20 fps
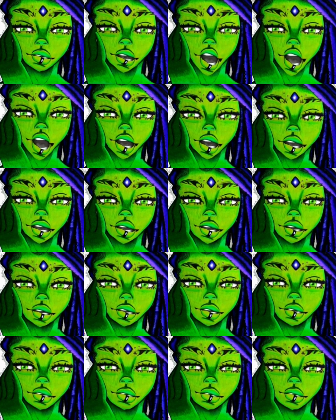Y'all,
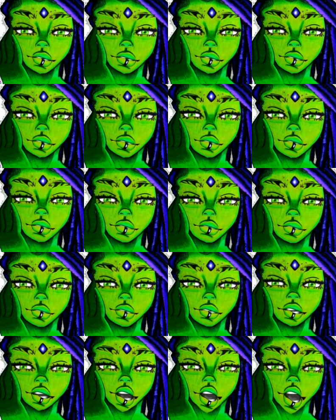
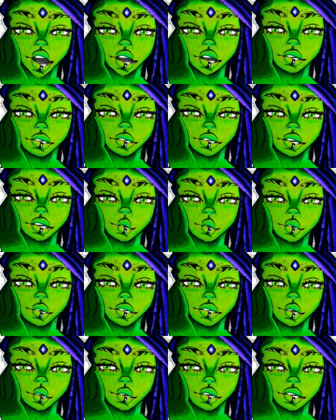these are all
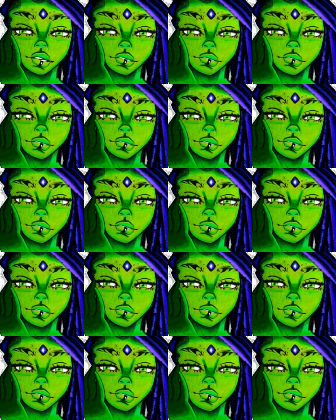theories, right?